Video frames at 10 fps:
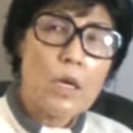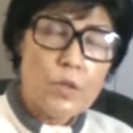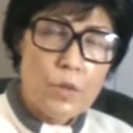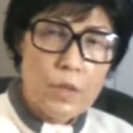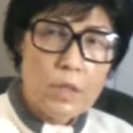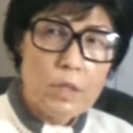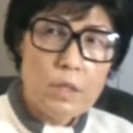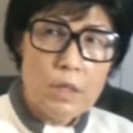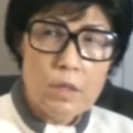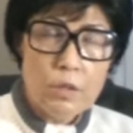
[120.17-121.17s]
So this
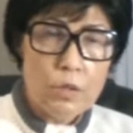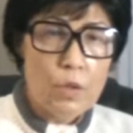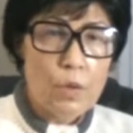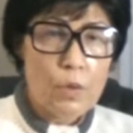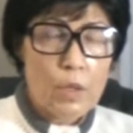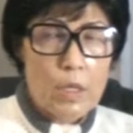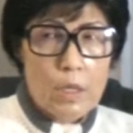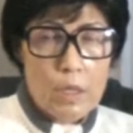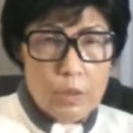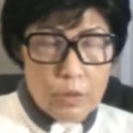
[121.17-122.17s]
is still
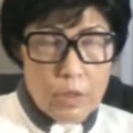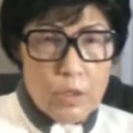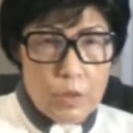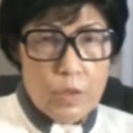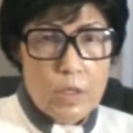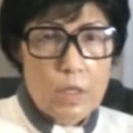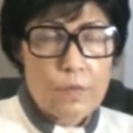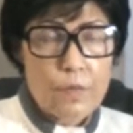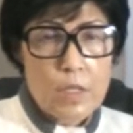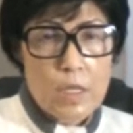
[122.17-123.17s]
need to see the
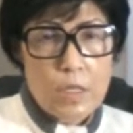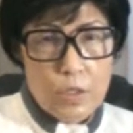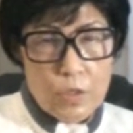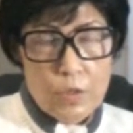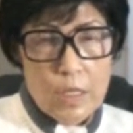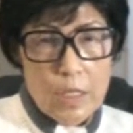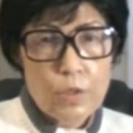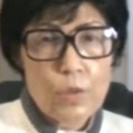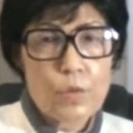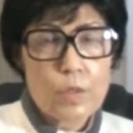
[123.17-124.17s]
physician to
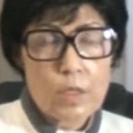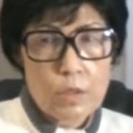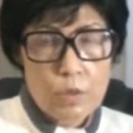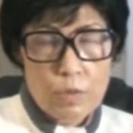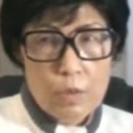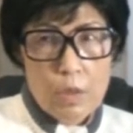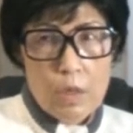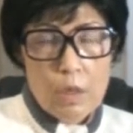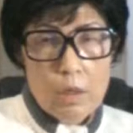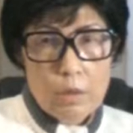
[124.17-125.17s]
diagnose and to,
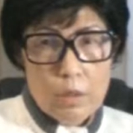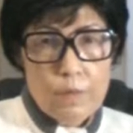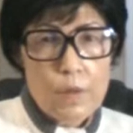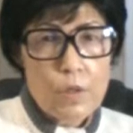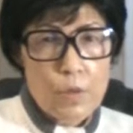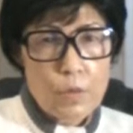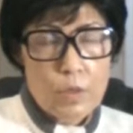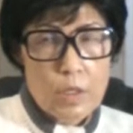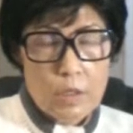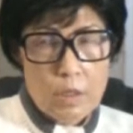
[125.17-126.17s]
even though
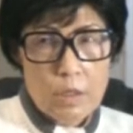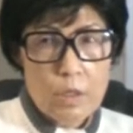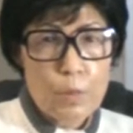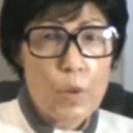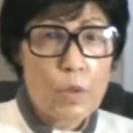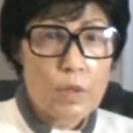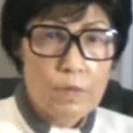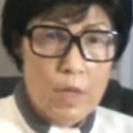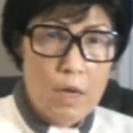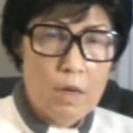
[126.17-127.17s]
just the
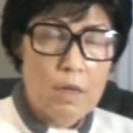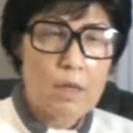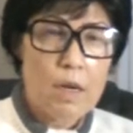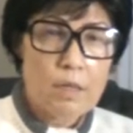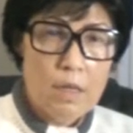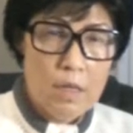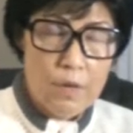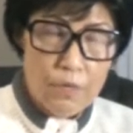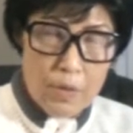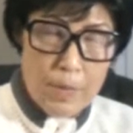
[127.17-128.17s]
supportive care,
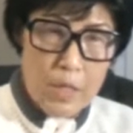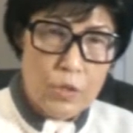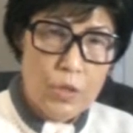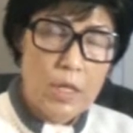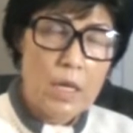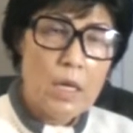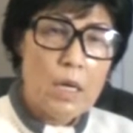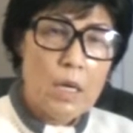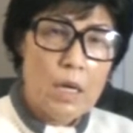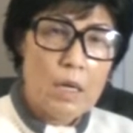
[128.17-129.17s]
anti-inflammatory,
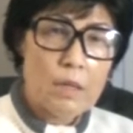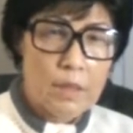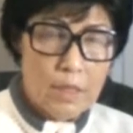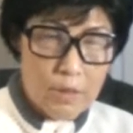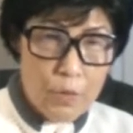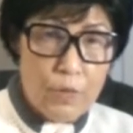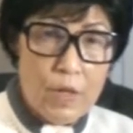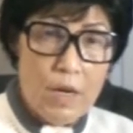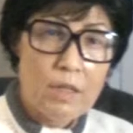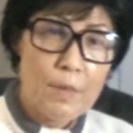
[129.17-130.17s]
like
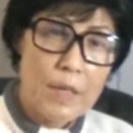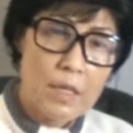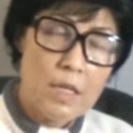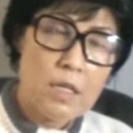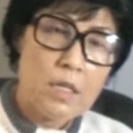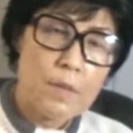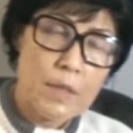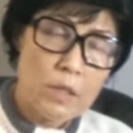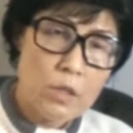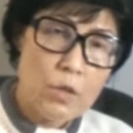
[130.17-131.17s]
over-counter medications,
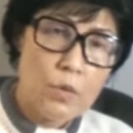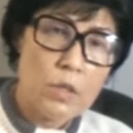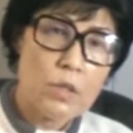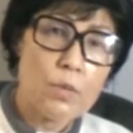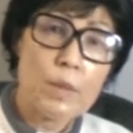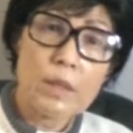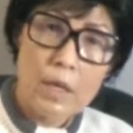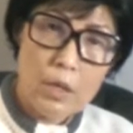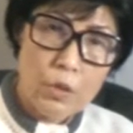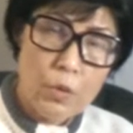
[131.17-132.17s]
but still need to be
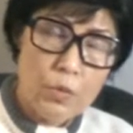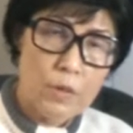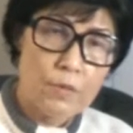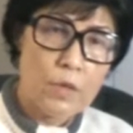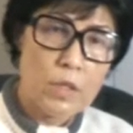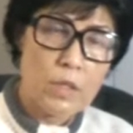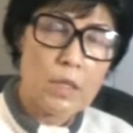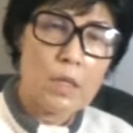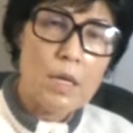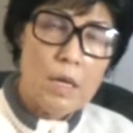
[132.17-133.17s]
diagnosed first
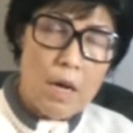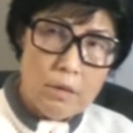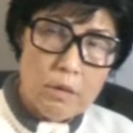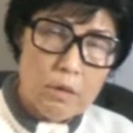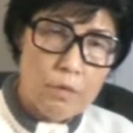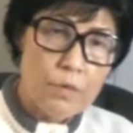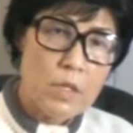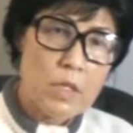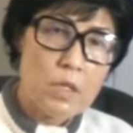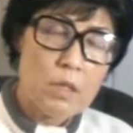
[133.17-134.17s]
under the
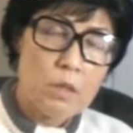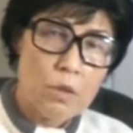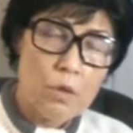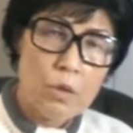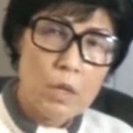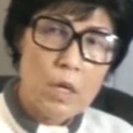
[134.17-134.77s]
physicians or